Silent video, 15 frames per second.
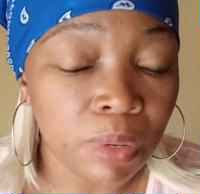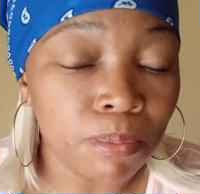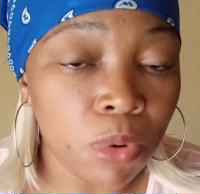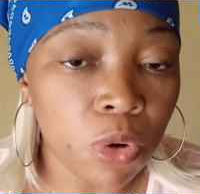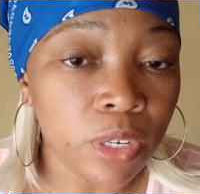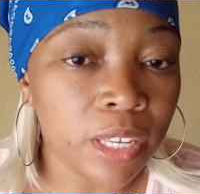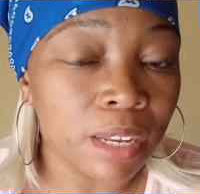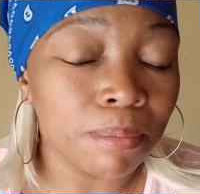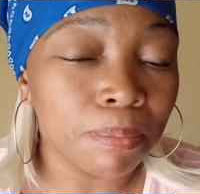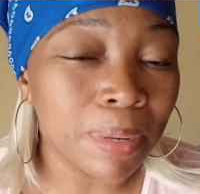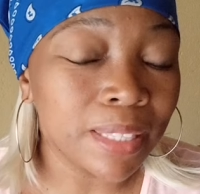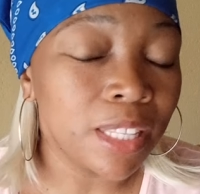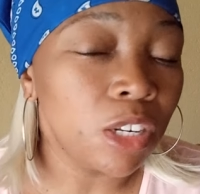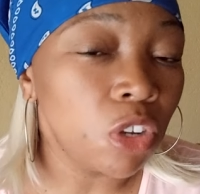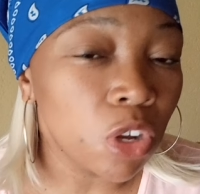More can,
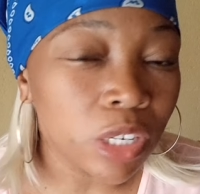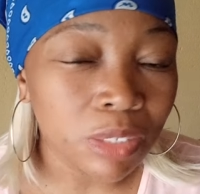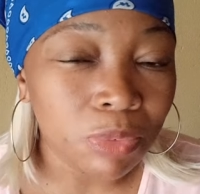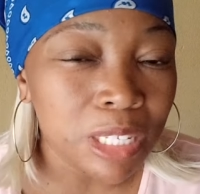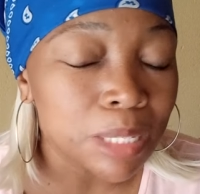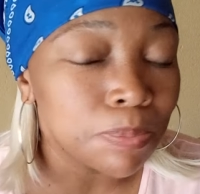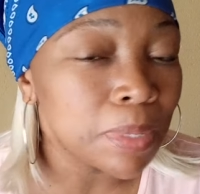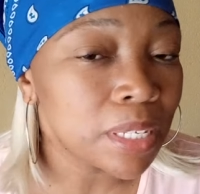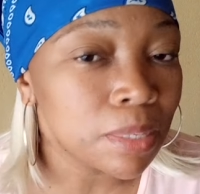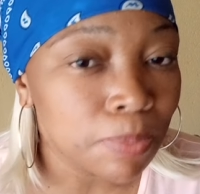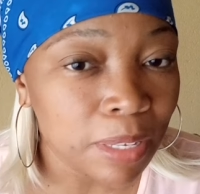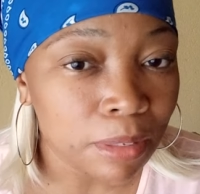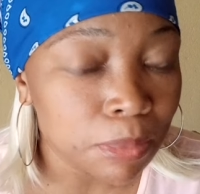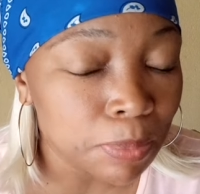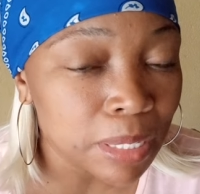but the Lord was
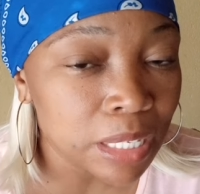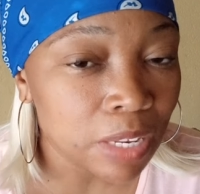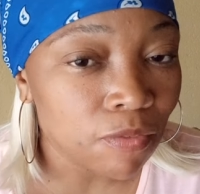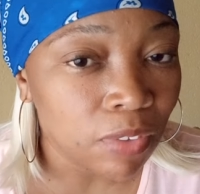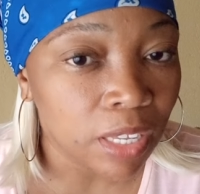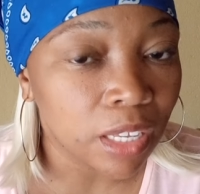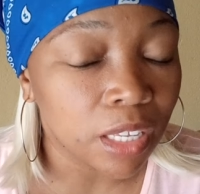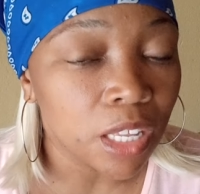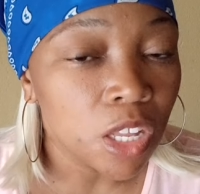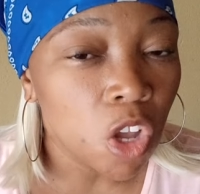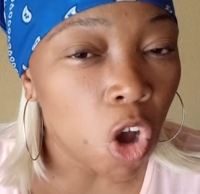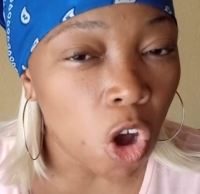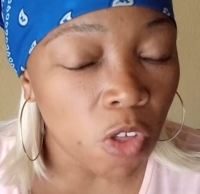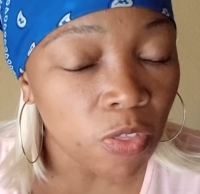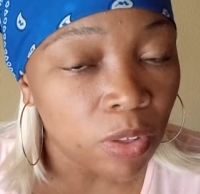specific
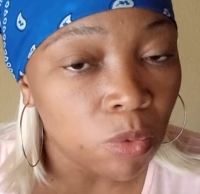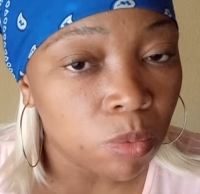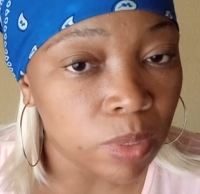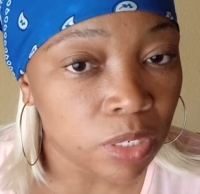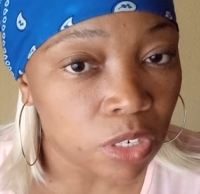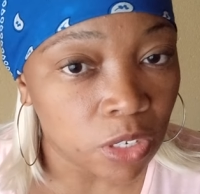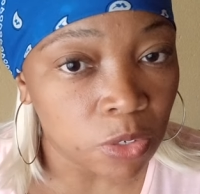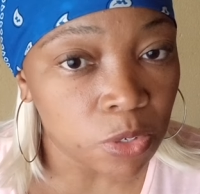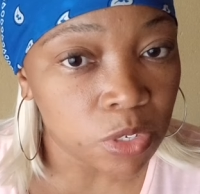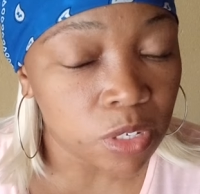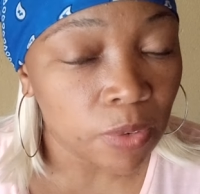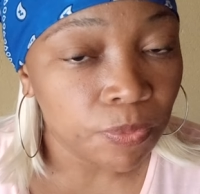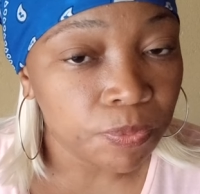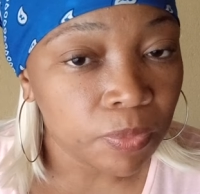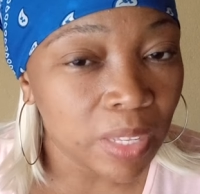on the
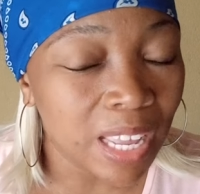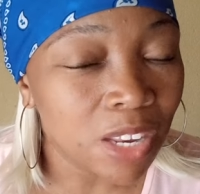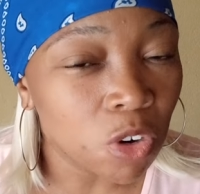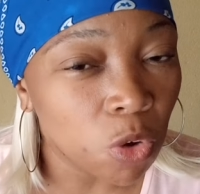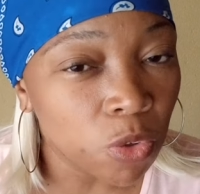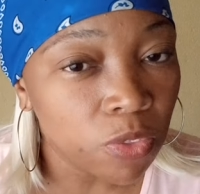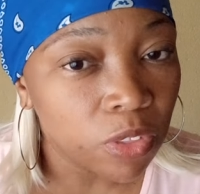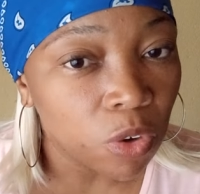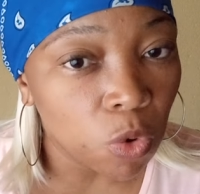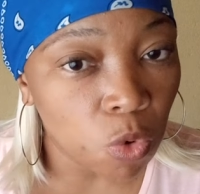widows and on the